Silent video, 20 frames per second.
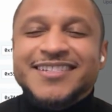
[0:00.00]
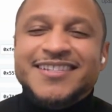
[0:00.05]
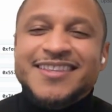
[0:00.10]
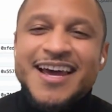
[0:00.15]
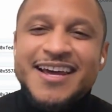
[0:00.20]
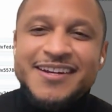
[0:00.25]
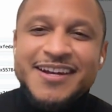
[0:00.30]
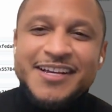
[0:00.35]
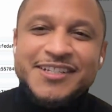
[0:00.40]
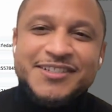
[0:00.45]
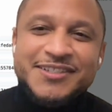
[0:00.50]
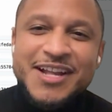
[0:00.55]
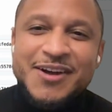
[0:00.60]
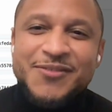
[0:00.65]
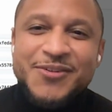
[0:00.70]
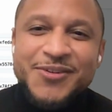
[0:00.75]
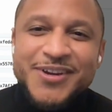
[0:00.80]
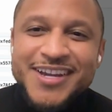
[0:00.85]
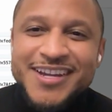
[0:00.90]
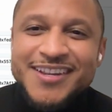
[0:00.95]
to that next
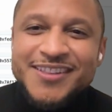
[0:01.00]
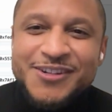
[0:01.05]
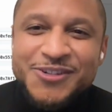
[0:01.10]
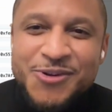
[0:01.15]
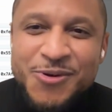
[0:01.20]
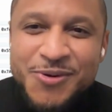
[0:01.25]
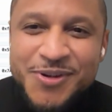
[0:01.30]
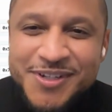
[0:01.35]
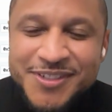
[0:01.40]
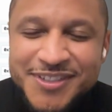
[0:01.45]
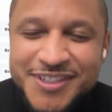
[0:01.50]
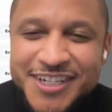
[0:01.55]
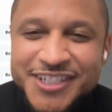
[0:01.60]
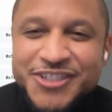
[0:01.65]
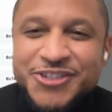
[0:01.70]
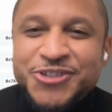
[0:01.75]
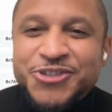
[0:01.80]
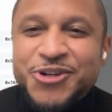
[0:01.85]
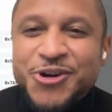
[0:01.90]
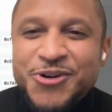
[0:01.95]
level in the
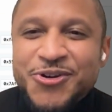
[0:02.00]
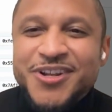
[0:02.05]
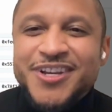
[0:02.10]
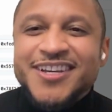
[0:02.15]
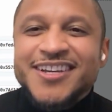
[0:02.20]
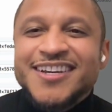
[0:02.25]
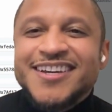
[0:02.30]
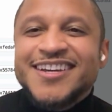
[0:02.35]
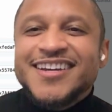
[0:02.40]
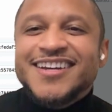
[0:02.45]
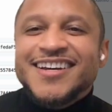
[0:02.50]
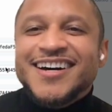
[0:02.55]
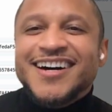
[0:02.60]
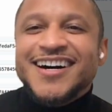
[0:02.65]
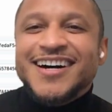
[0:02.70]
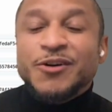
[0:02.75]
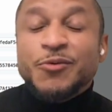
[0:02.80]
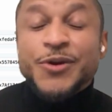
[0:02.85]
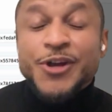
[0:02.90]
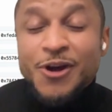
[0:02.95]
tokenization journey.
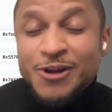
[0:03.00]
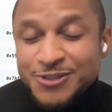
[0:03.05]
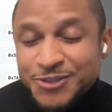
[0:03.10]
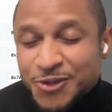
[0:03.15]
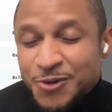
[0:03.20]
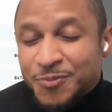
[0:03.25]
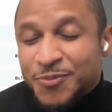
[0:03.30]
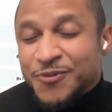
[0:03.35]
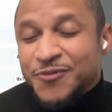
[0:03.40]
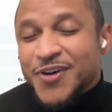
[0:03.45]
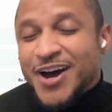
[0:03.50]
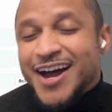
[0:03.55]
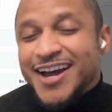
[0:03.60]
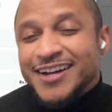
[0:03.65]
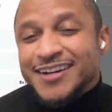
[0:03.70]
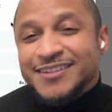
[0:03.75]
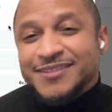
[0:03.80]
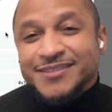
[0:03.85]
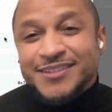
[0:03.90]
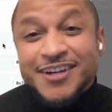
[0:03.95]
We also
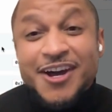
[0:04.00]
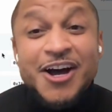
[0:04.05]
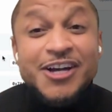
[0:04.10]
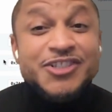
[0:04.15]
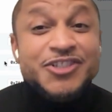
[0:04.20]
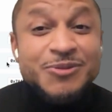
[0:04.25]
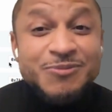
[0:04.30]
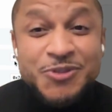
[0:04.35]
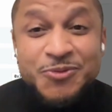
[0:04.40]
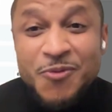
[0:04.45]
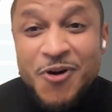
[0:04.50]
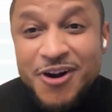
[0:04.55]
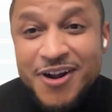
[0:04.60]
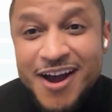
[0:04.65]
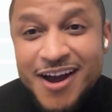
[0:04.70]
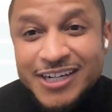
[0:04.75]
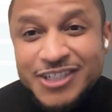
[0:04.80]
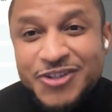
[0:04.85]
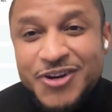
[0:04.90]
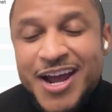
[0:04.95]
provide custom smart
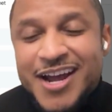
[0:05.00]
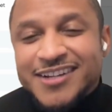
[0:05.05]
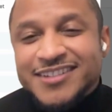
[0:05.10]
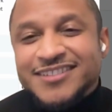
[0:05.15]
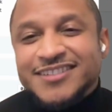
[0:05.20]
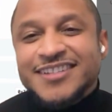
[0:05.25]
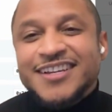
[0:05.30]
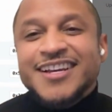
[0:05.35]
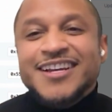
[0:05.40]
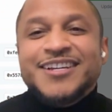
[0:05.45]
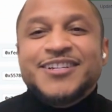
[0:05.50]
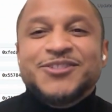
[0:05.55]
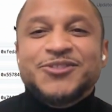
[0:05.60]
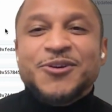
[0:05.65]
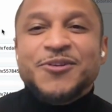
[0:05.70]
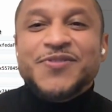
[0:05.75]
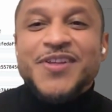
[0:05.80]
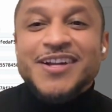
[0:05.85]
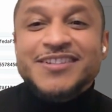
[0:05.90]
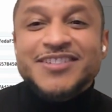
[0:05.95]
contracts. So
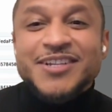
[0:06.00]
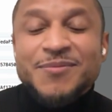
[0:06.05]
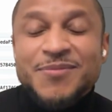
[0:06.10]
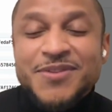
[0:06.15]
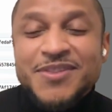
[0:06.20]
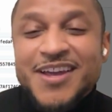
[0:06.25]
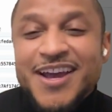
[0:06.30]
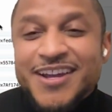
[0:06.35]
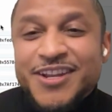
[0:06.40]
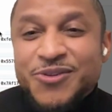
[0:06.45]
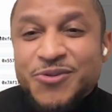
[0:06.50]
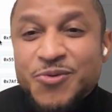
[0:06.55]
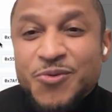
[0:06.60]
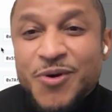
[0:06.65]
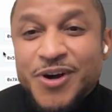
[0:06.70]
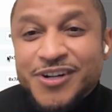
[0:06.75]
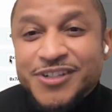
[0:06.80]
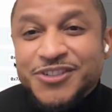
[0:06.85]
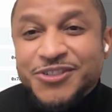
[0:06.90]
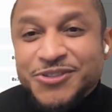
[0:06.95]
if that's something that you
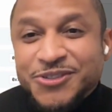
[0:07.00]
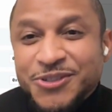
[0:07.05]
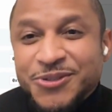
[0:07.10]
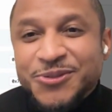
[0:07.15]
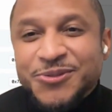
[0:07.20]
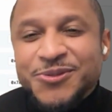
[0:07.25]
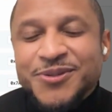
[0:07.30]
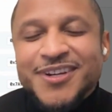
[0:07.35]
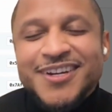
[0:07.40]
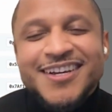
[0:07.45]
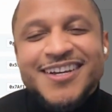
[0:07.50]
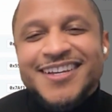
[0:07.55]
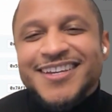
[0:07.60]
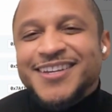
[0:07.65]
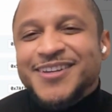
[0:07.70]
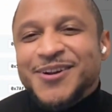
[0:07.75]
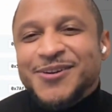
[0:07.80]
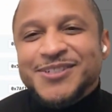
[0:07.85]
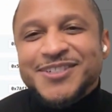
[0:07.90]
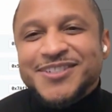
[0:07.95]
wanted to do,
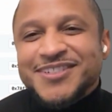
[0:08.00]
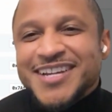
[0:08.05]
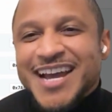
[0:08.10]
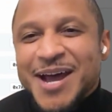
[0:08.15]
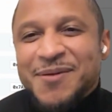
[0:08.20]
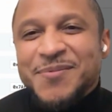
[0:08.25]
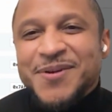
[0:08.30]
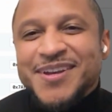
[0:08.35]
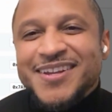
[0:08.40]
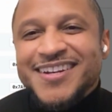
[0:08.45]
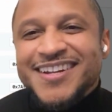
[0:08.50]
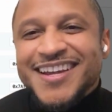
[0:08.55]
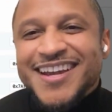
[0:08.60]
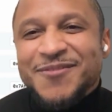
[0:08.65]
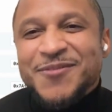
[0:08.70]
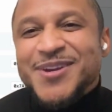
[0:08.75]
just tap in, and